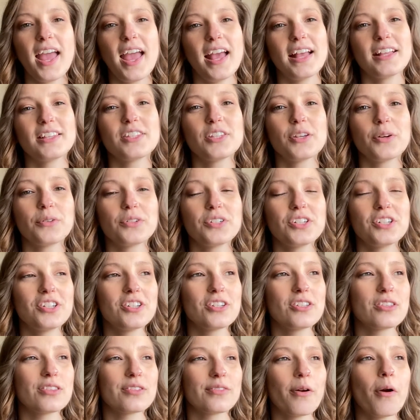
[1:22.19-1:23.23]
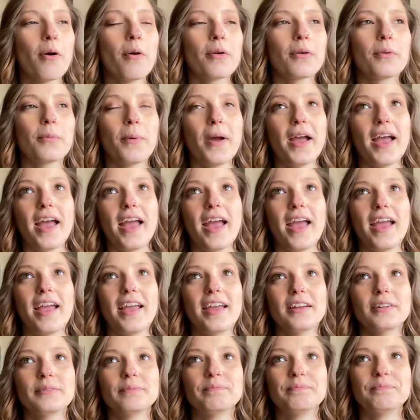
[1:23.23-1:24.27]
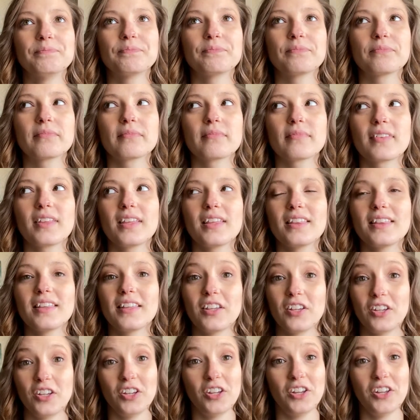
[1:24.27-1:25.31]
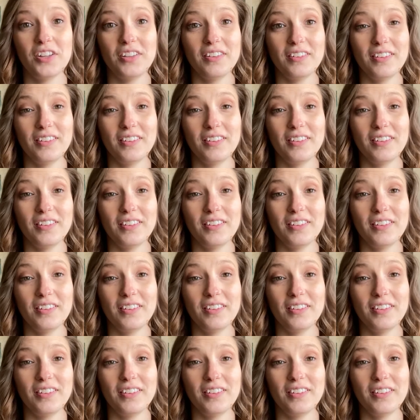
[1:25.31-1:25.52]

And so to just throw it away, you